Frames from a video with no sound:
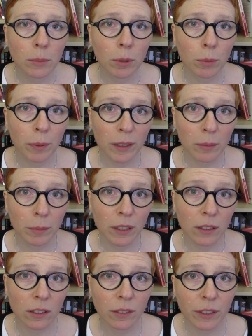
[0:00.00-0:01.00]
A book picked
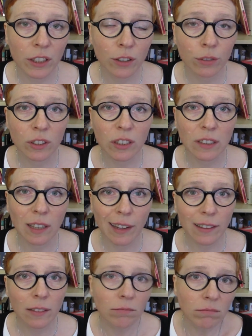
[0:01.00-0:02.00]
because of an interesting
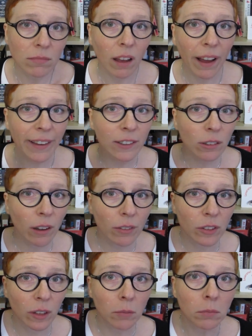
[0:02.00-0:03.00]
title? I do have
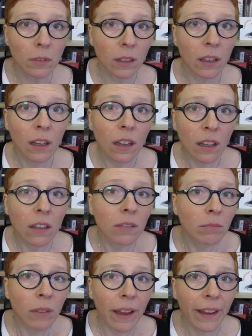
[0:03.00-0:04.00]
some,
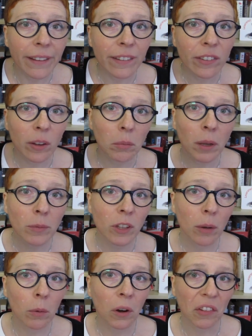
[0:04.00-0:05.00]
and sometimes
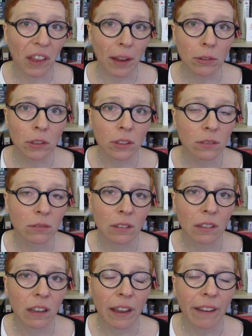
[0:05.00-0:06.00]
that works out,
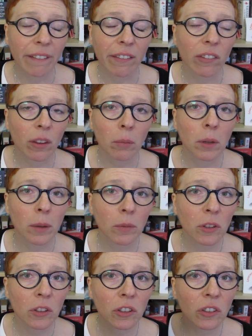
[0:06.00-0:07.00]
and
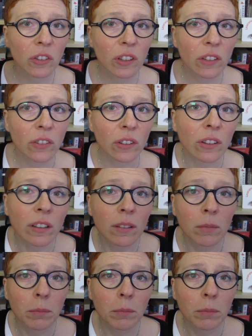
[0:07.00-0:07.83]
sometimes it just doesn't.